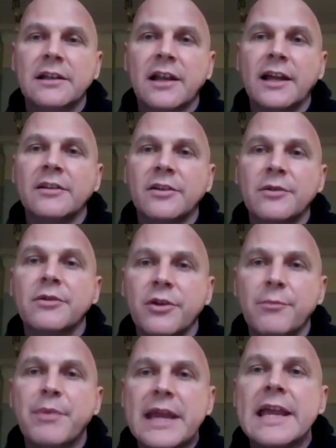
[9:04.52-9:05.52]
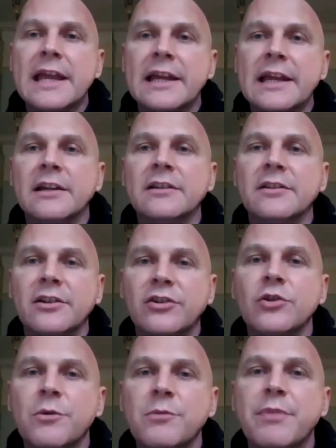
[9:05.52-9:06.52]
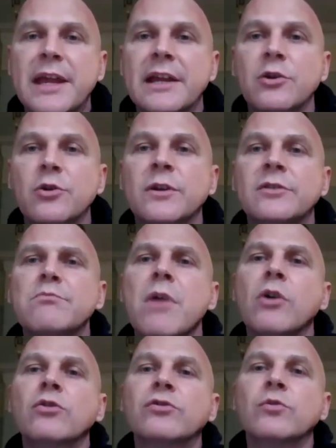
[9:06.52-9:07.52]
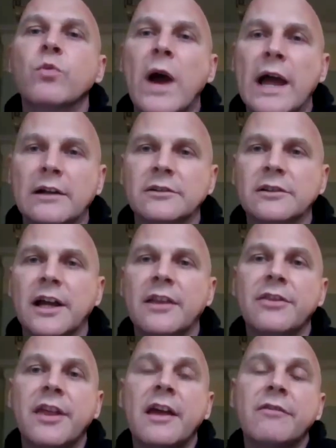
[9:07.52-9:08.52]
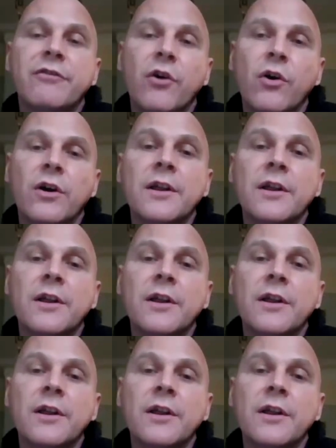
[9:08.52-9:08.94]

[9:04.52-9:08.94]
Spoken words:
like the human being who is most well, and therefore,